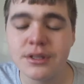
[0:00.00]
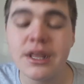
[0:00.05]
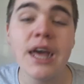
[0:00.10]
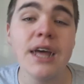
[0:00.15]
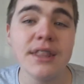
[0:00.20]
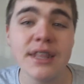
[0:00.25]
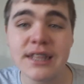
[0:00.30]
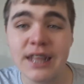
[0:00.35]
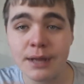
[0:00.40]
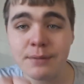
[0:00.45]

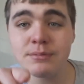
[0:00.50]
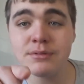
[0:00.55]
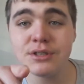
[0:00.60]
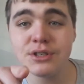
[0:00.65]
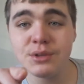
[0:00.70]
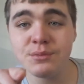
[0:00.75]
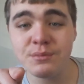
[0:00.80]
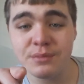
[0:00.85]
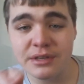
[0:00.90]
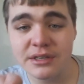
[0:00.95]
Yeah, that happens
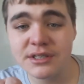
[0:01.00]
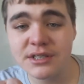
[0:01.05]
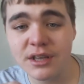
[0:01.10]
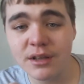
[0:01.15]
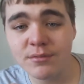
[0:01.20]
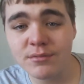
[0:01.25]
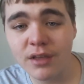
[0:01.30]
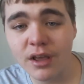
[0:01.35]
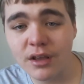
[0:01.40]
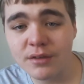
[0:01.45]
to me
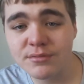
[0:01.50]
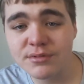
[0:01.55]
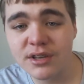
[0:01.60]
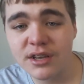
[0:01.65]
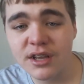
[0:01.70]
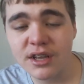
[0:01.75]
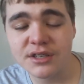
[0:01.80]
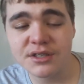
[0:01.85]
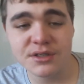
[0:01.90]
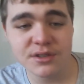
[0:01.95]
sometimes,
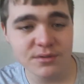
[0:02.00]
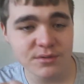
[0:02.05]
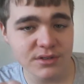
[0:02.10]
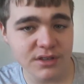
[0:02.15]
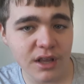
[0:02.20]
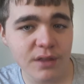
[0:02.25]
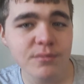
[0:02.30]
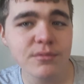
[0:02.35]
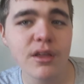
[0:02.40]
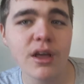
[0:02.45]
because, you know,
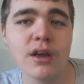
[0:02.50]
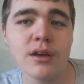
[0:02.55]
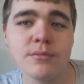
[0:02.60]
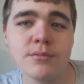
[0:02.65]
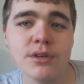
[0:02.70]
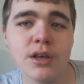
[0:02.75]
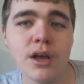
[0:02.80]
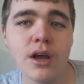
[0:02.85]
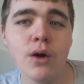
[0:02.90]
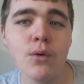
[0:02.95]

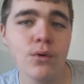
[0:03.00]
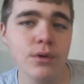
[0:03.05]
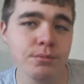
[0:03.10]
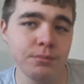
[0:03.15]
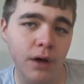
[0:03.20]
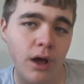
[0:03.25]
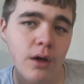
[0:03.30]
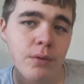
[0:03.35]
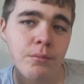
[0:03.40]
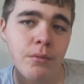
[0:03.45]
sometimes when
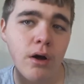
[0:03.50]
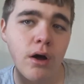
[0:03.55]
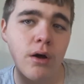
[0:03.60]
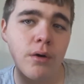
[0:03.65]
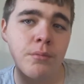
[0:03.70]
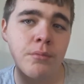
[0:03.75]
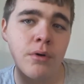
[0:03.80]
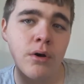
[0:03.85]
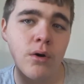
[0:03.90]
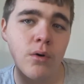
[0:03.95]
my
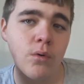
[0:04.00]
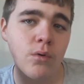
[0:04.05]
mom